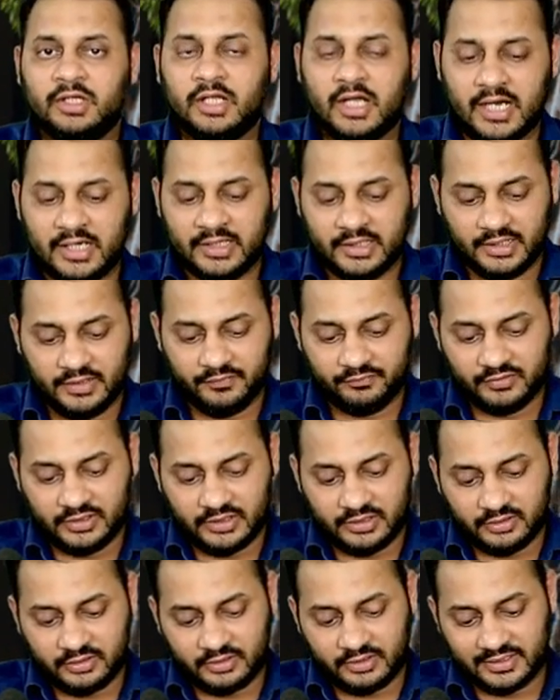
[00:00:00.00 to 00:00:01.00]
And if
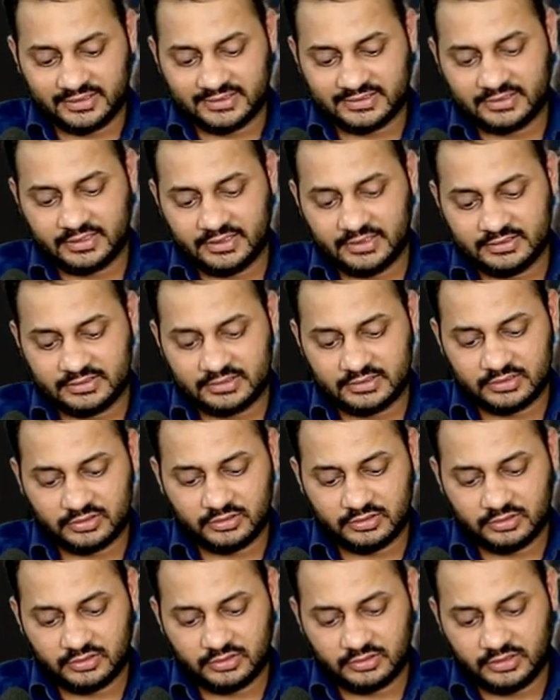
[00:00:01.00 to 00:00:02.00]
the risk is
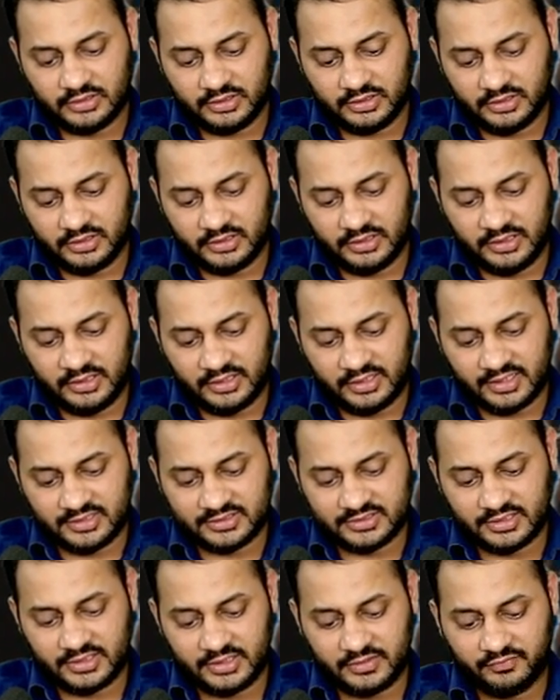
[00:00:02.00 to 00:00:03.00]

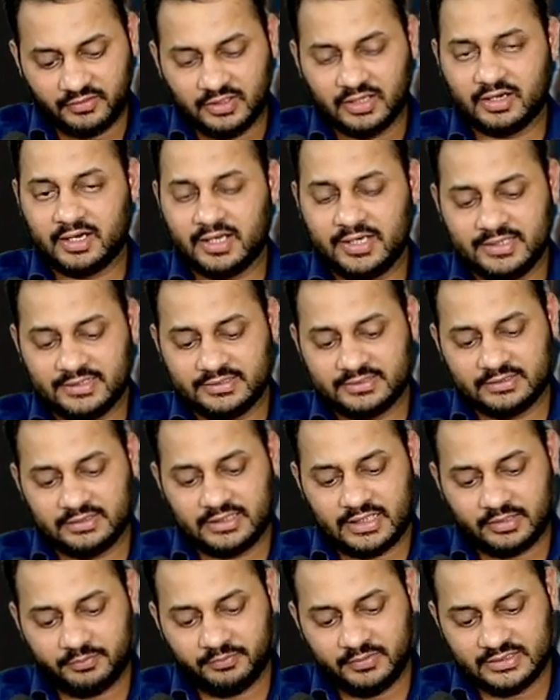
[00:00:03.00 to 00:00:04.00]
interest rate will rise,
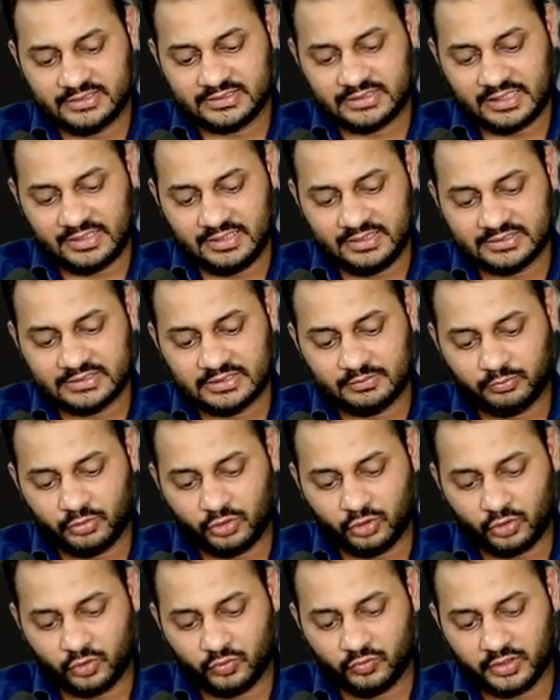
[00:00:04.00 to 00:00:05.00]
that means he is a
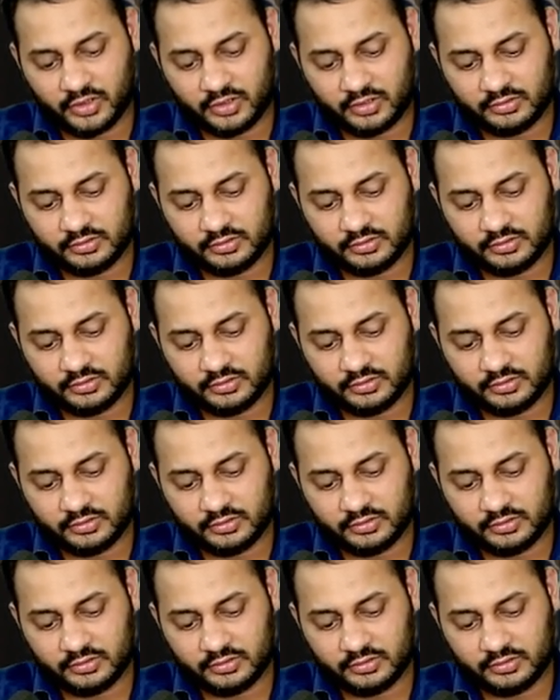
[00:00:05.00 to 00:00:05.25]
borrower.